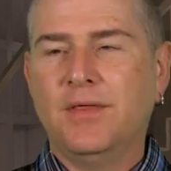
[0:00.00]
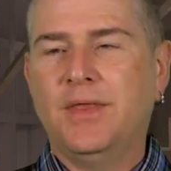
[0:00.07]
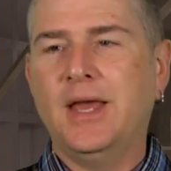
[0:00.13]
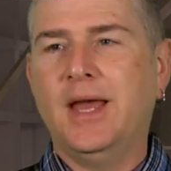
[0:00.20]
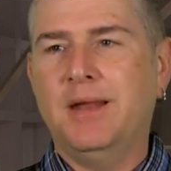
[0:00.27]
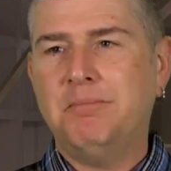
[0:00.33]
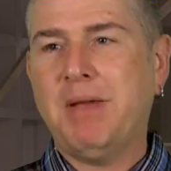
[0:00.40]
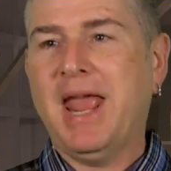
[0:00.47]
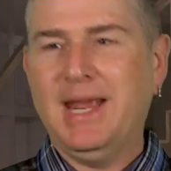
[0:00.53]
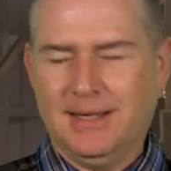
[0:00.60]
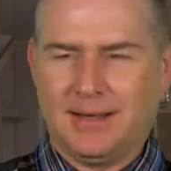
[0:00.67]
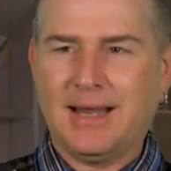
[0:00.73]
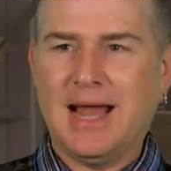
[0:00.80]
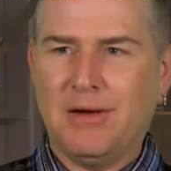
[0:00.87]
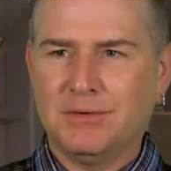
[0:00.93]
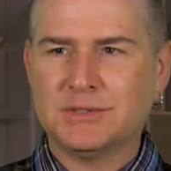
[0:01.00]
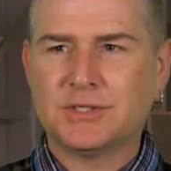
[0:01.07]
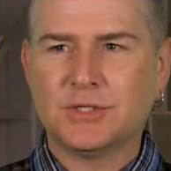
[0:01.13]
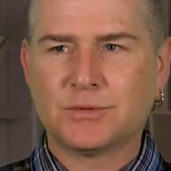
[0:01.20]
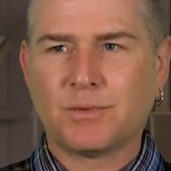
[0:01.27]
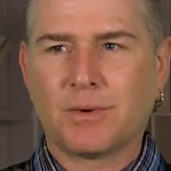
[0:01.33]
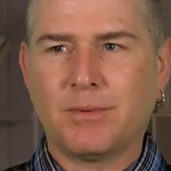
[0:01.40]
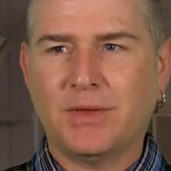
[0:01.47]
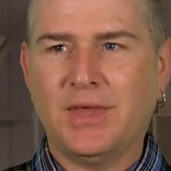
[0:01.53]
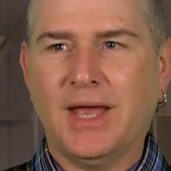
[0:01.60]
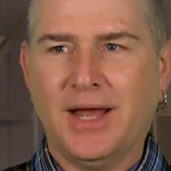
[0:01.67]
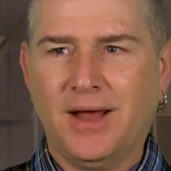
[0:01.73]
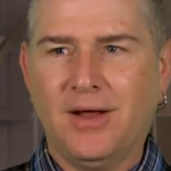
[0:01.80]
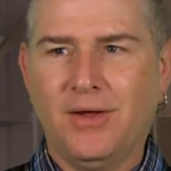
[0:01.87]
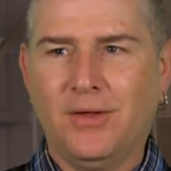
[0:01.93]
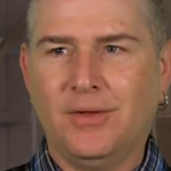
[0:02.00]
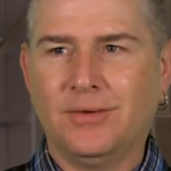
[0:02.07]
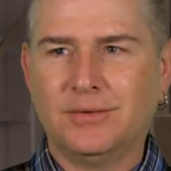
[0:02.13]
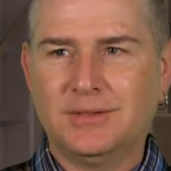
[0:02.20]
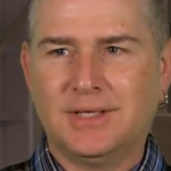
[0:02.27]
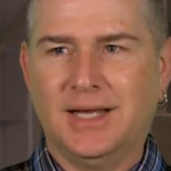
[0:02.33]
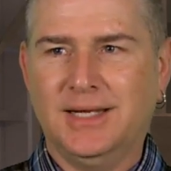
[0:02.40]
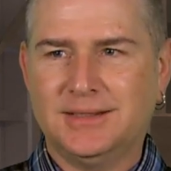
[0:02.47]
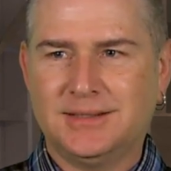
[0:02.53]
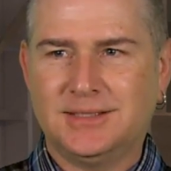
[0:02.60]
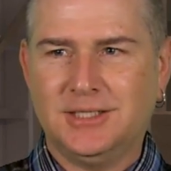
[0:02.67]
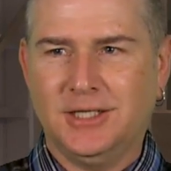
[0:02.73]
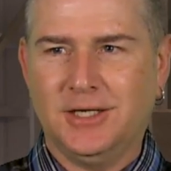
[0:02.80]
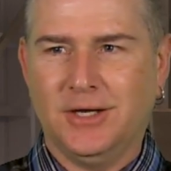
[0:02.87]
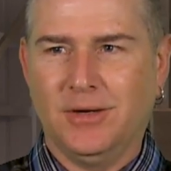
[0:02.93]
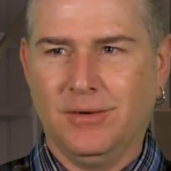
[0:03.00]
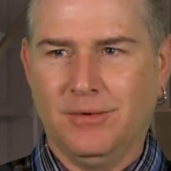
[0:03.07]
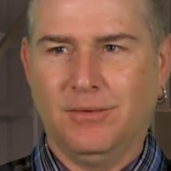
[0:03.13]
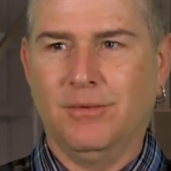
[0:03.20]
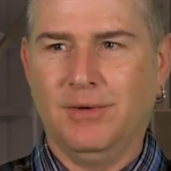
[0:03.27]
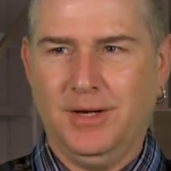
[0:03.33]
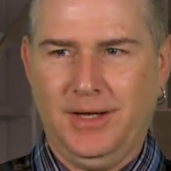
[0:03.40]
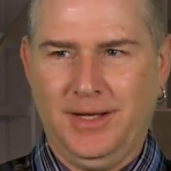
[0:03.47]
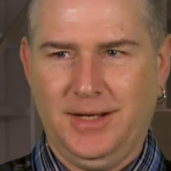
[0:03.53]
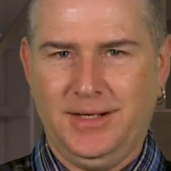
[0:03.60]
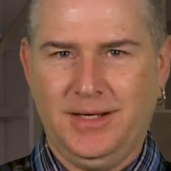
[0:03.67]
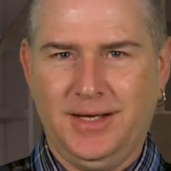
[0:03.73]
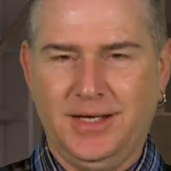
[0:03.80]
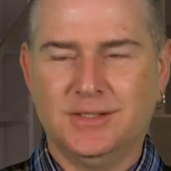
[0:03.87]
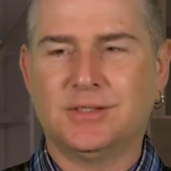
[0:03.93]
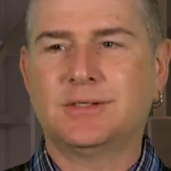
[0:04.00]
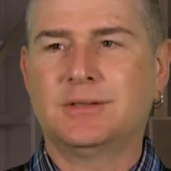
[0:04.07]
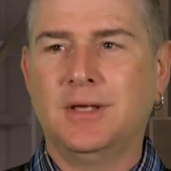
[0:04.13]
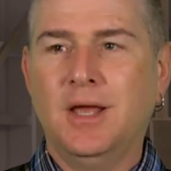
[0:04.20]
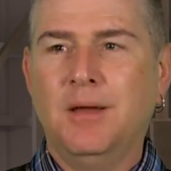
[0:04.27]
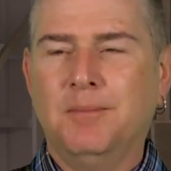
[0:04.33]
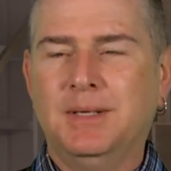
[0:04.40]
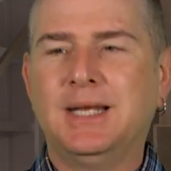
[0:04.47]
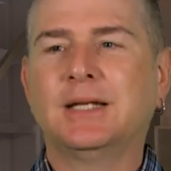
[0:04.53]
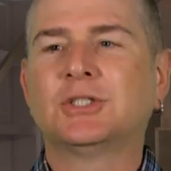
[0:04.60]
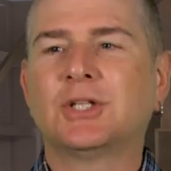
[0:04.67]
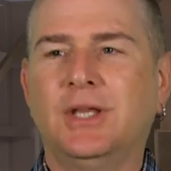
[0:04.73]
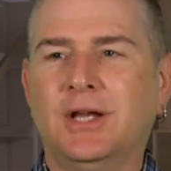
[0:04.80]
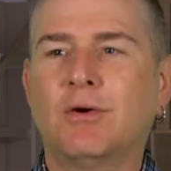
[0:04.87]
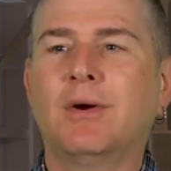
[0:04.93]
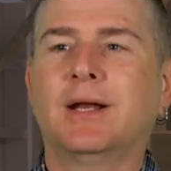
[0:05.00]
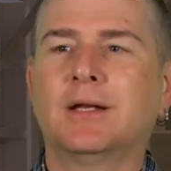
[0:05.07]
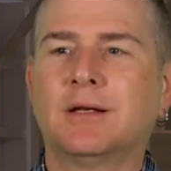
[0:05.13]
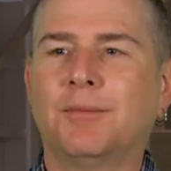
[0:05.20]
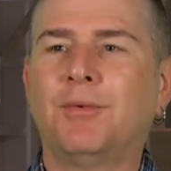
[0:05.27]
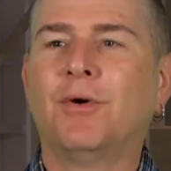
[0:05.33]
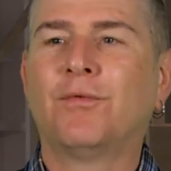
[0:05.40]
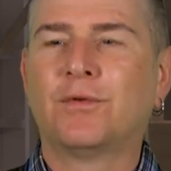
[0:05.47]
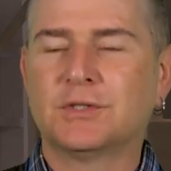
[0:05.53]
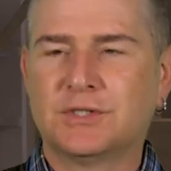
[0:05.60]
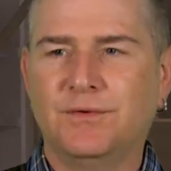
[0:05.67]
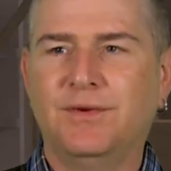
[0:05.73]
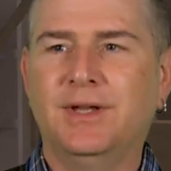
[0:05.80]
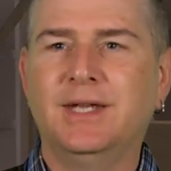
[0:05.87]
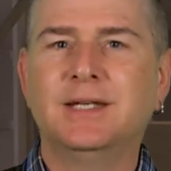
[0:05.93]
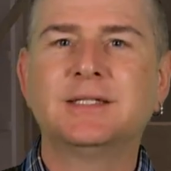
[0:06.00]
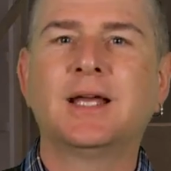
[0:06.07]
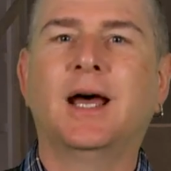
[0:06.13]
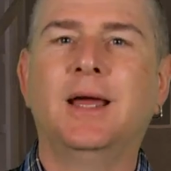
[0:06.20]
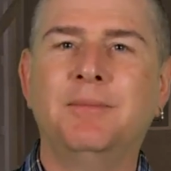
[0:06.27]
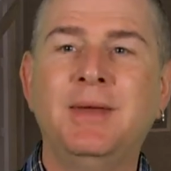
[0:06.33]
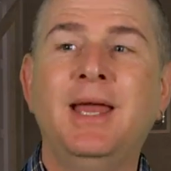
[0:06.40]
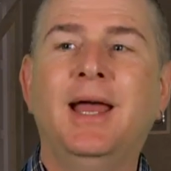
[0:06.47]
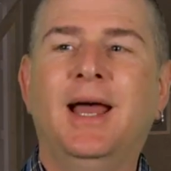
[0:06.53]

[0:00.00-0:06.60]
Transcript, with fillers: that pay and allowances were withheld, that you know it is potentially creditable for civilian time.